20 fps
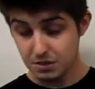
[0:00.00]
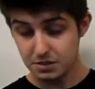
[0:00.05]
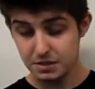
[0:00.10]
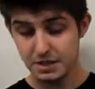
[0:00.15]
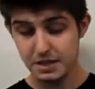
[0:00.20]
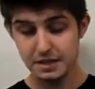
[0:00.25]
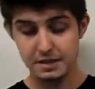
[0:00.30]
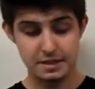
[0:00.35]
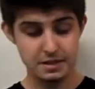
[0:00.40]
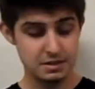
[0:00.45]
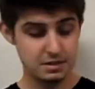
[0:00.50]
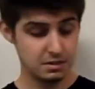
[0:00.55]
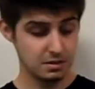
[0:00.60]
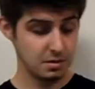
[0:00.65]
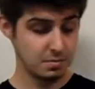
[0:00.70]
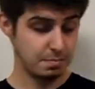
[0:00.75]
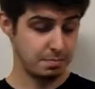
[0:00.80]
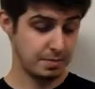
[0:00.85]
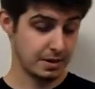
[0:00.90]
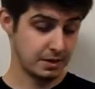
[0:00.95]
So yeah,
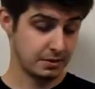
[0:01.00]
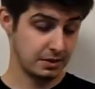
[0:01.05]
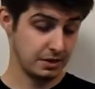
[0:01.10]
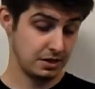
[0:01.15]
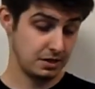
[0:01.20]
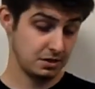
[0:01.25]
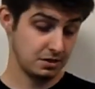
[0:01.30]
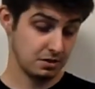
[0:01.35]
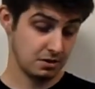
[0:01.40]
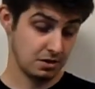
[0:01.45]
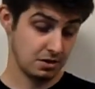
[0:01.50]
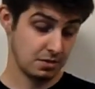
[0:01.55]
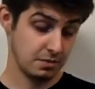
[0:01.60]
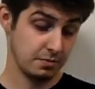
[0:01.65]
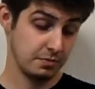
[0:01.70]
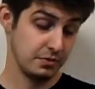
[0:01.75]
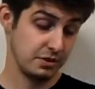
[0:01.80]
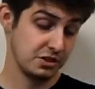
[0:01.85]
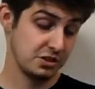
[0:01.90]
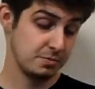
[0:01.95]
that's about it.
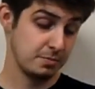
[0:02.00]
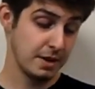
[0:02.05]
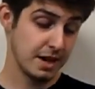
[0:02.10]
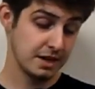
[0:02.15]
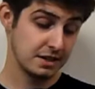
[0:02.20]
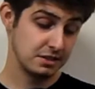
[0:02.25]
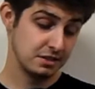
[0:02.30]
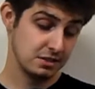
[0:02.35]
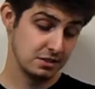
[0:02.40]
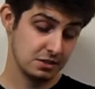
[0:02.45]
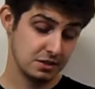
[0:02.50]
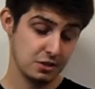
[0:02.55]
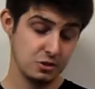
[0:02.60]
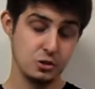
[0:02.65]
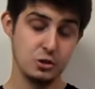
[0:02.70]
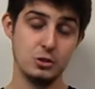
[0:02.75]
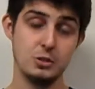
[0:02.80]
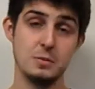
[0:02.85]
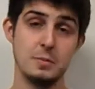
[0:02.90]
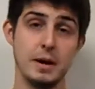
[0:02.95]
The specs, this gun
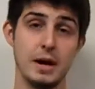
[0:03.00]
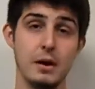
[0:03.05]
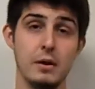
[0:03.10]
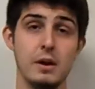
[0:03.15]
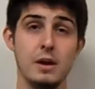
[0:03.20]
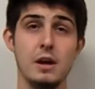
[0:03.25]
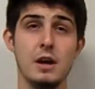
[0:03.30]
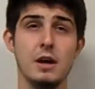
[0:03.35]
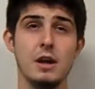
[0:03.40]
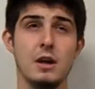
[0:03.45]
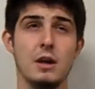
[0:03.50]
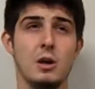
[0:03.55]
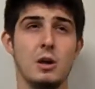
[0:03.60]
shoots about,